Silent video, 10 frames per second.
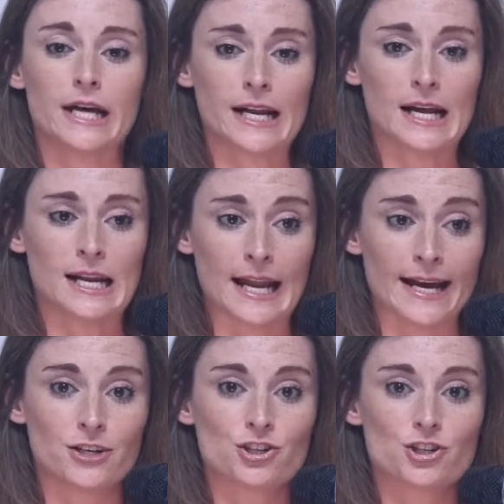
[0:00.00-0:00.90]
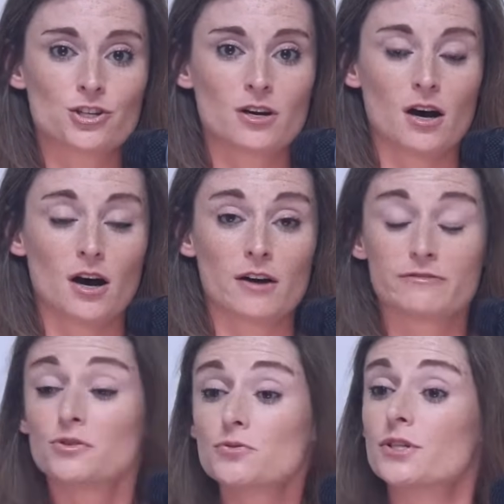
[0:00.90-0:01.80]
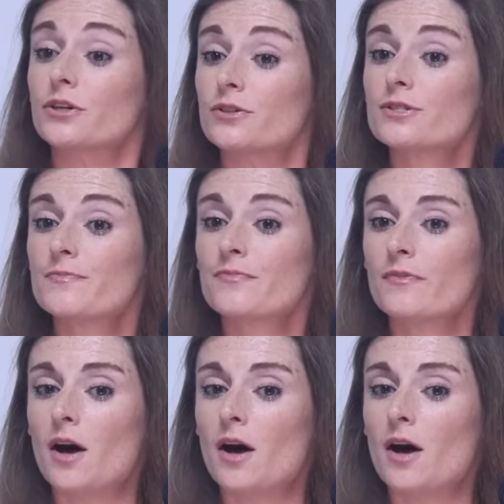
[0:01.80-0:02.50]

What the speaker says: that alleged falsehoods